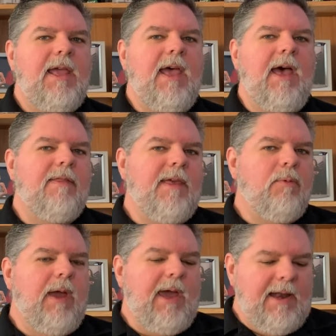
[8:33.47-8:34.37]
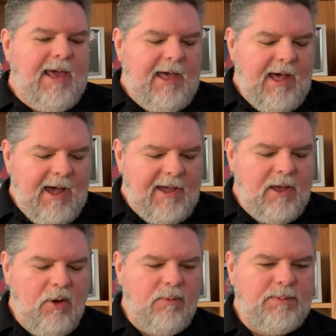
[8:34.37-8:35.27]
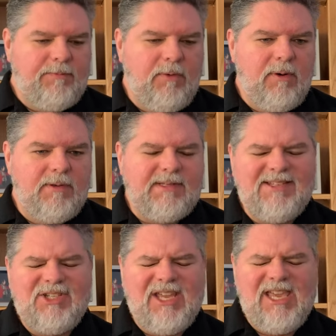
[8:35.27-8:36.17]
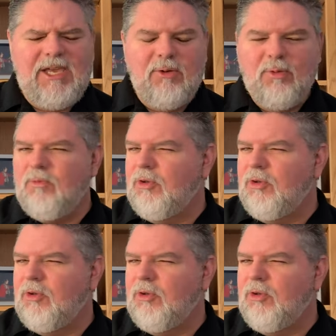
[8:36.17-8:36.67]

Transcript: I think we had high hopes for Shaquille